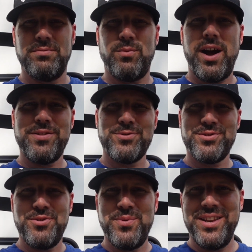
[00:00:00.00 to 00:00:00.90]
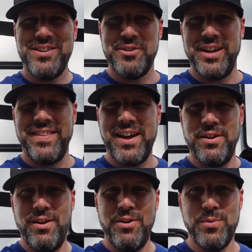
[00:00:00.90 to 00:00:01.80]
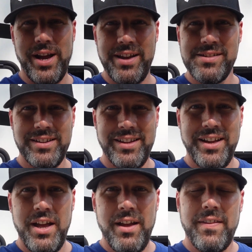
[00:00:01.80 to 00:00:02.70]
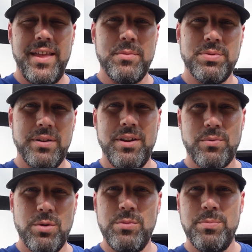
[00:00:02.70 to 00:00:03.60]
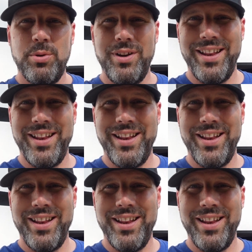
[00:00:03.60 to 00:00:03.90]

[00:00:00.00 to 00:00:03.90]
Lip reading: why there's no window in that hallway. They had plenty of room to put it